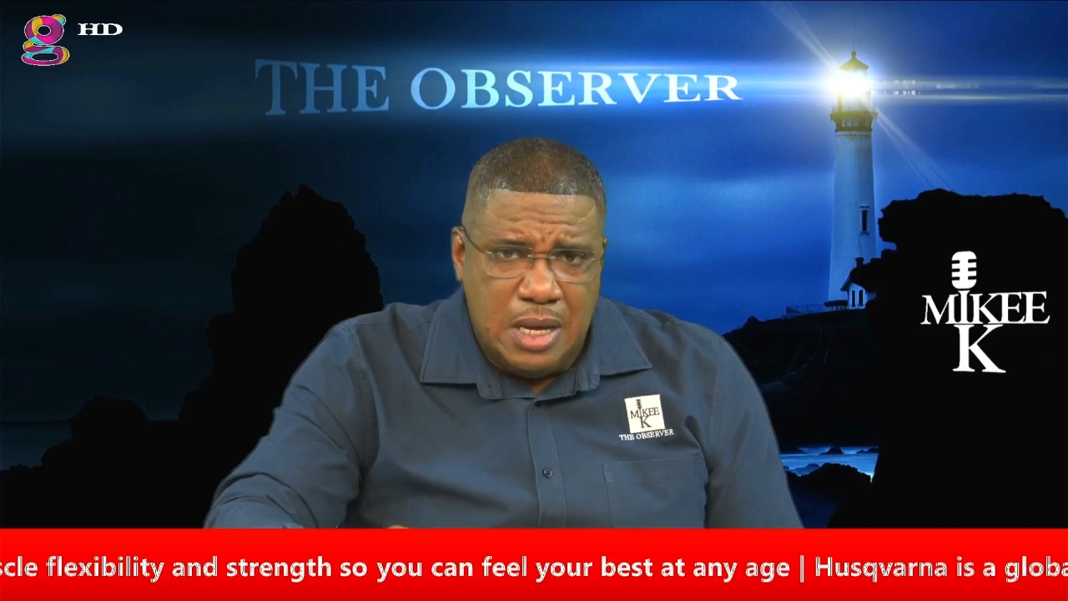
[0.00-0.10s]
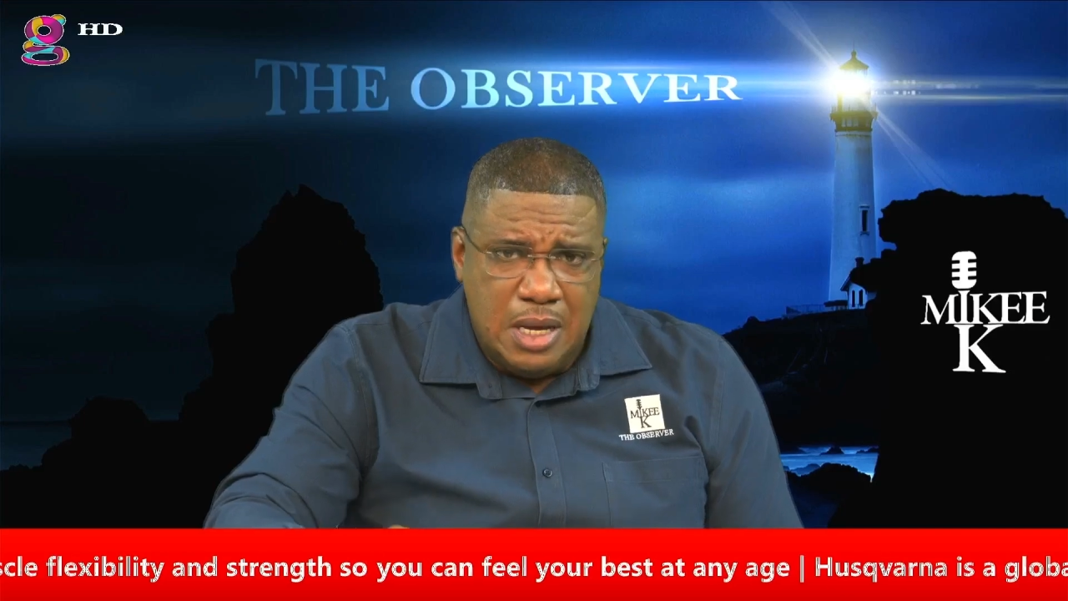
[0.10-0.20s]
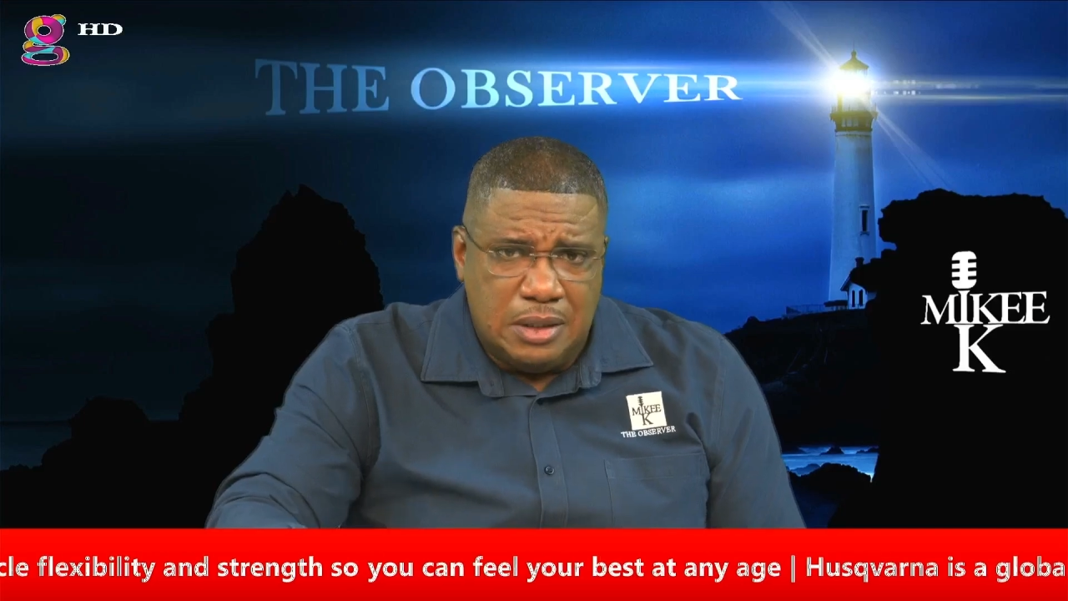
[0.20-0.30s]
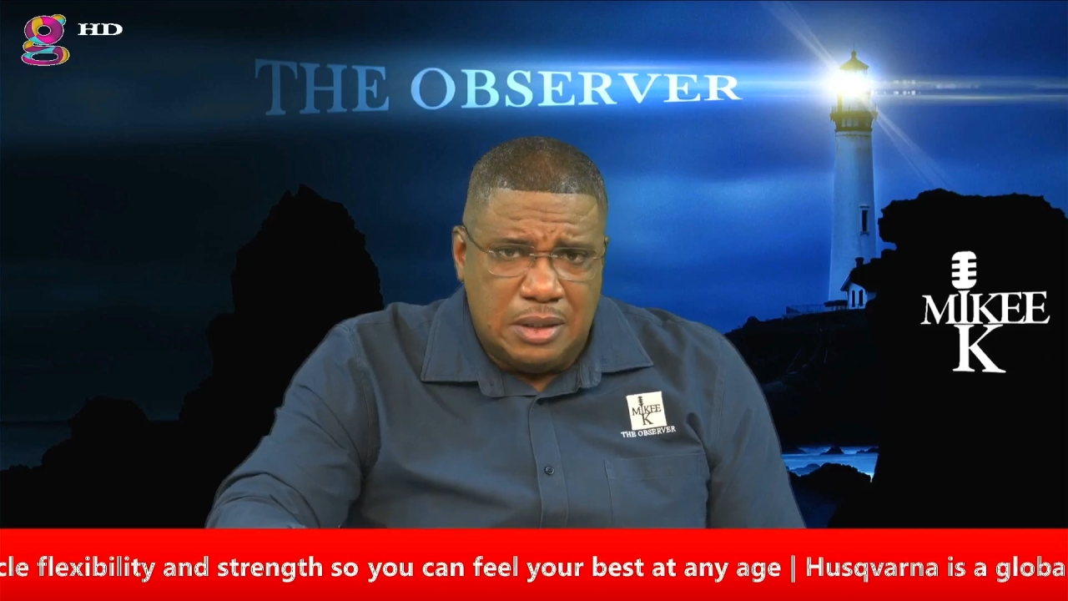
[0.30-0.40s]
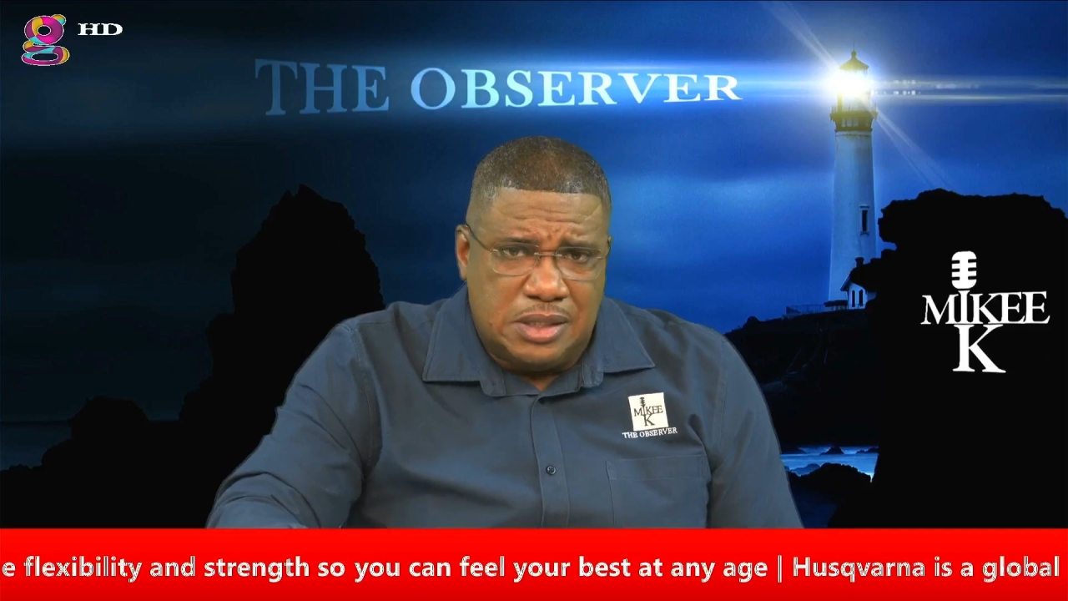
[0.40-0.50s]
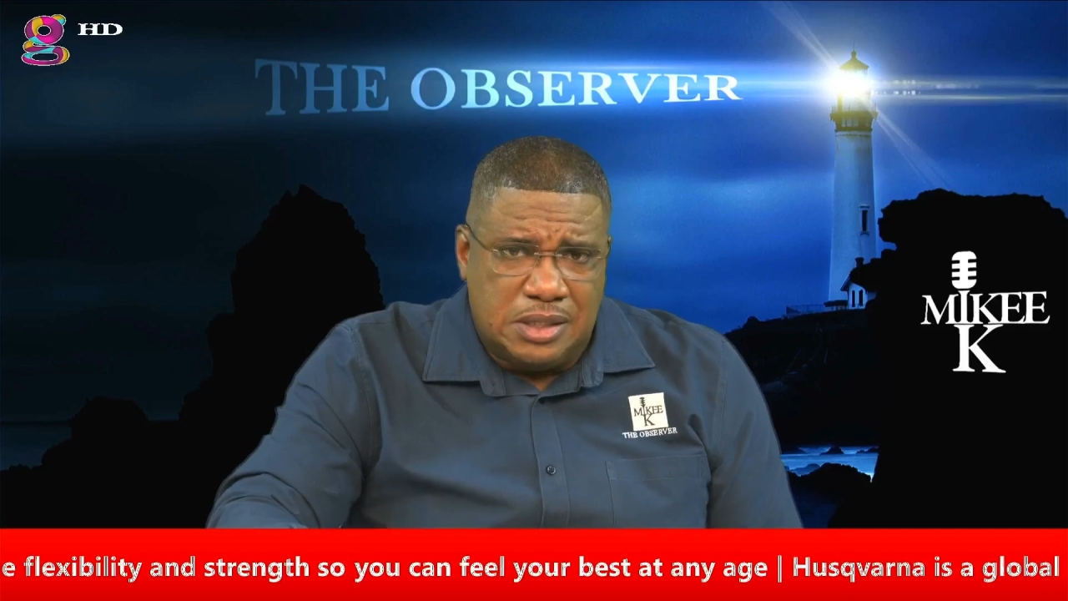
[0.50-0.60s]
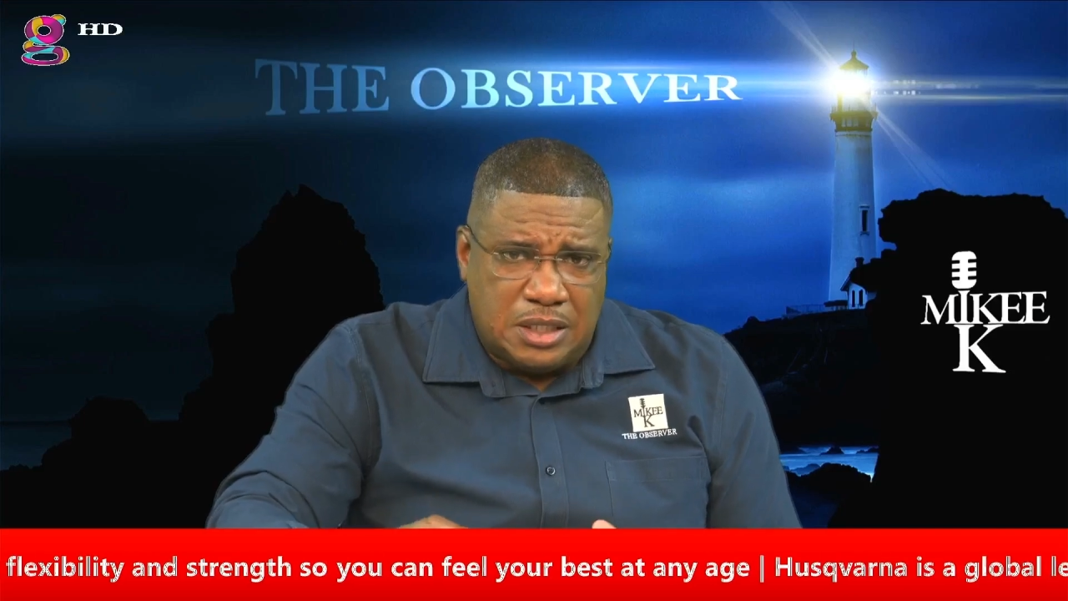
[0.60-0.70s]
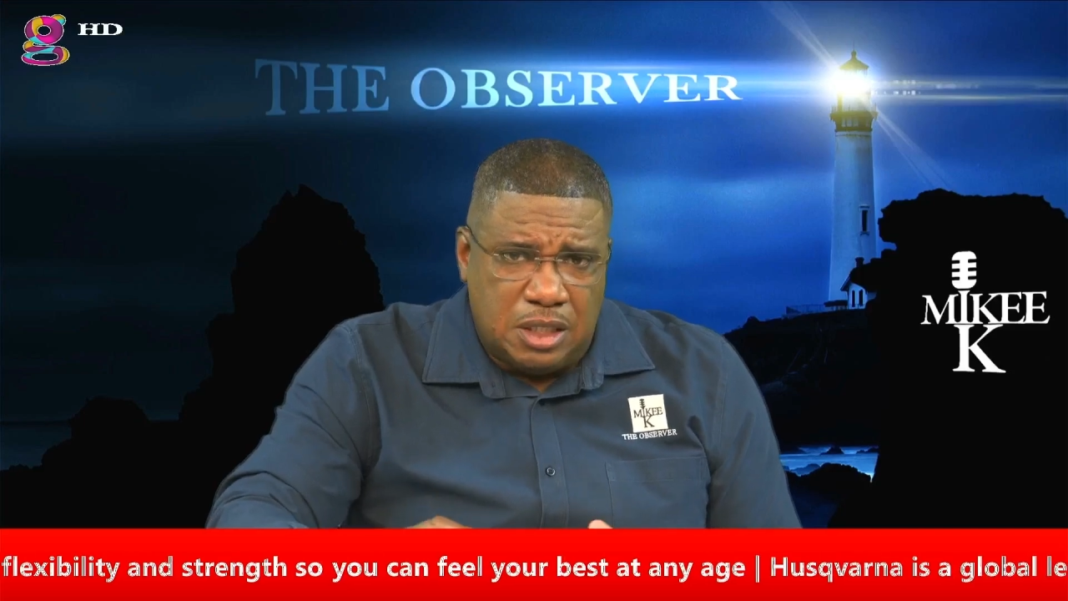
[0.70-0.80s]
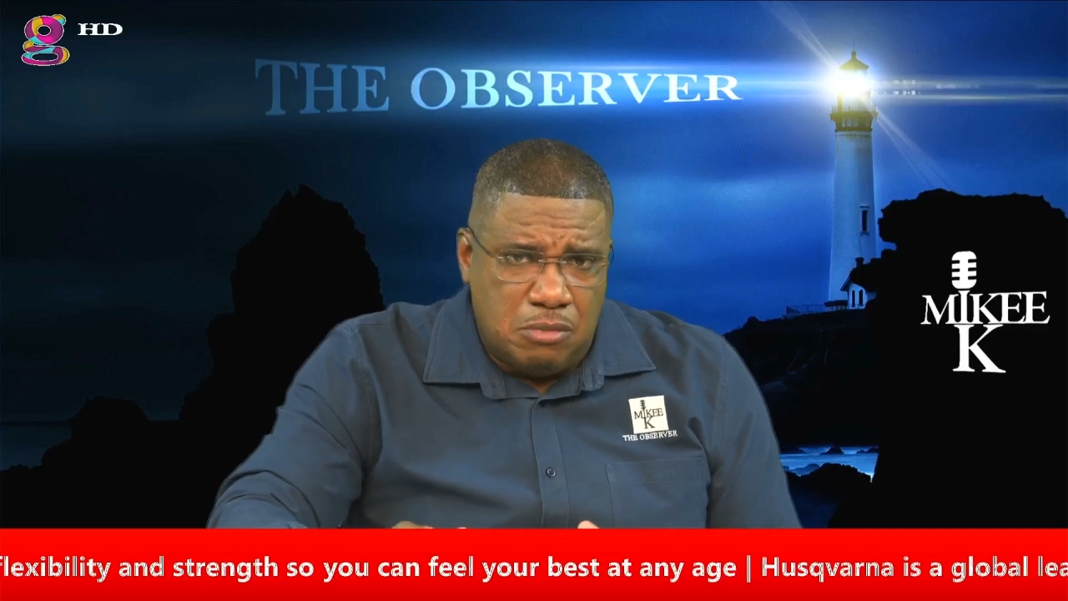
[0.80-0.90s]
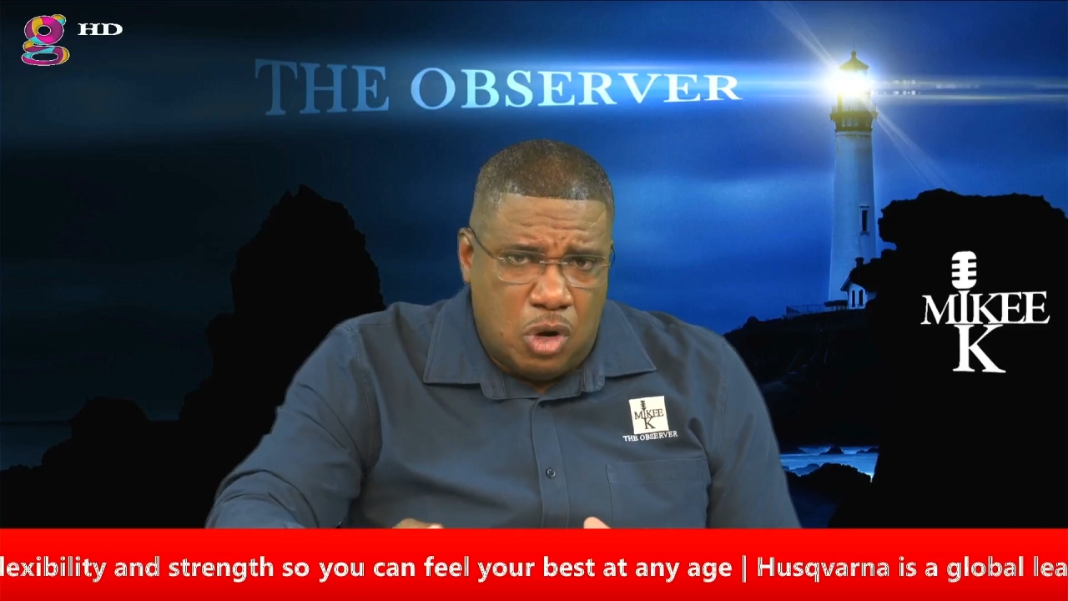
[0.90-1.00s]
this cat
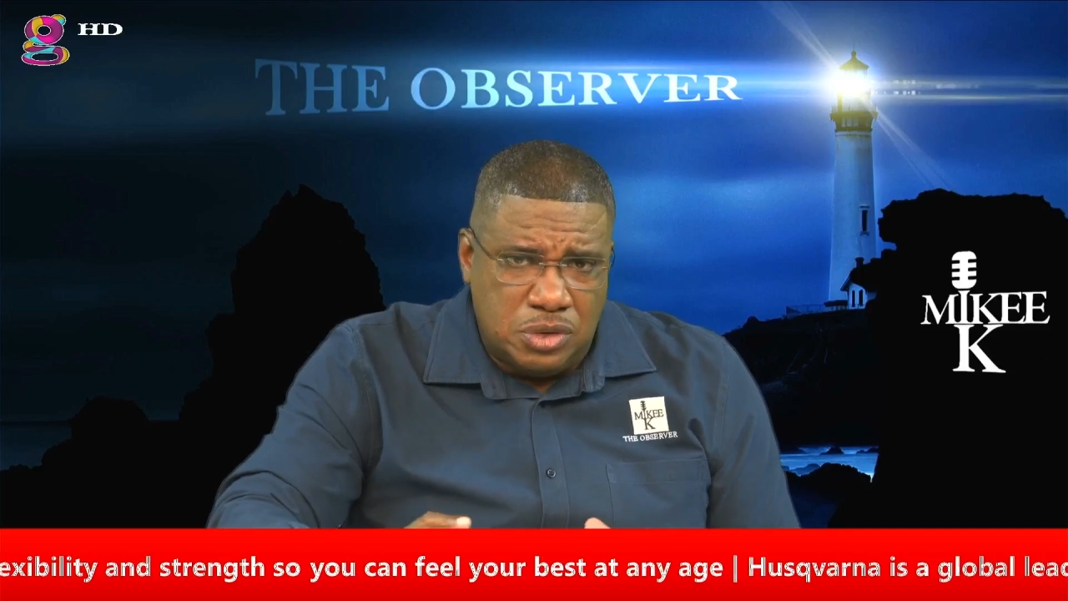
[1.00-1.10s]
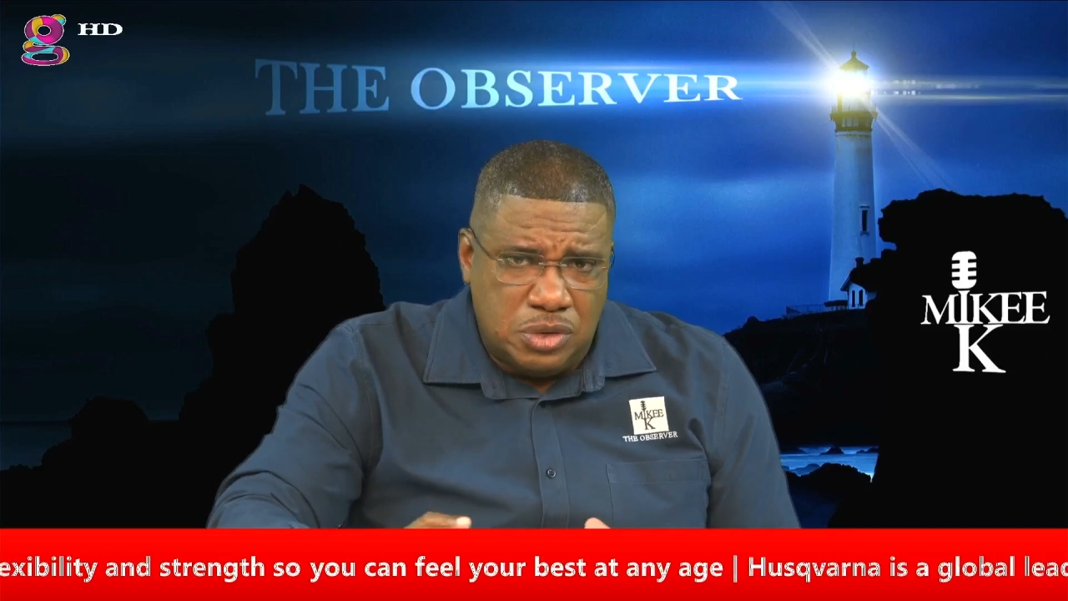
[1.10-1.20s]
and mouse